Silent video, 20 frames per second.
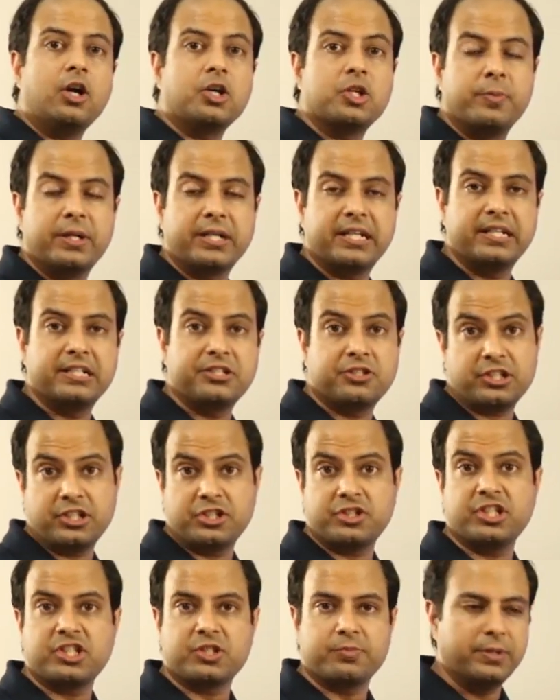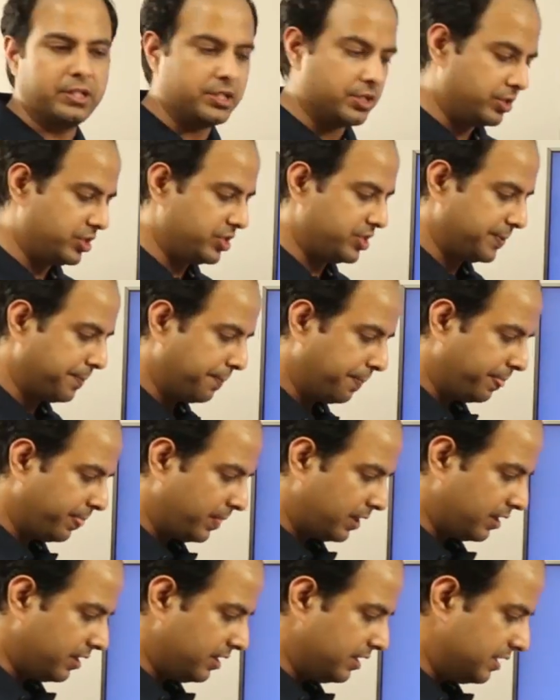automated stress test methods.
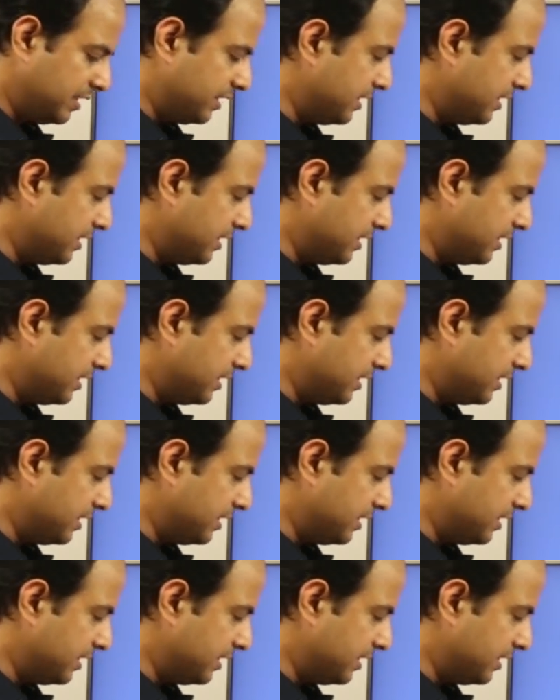Okay.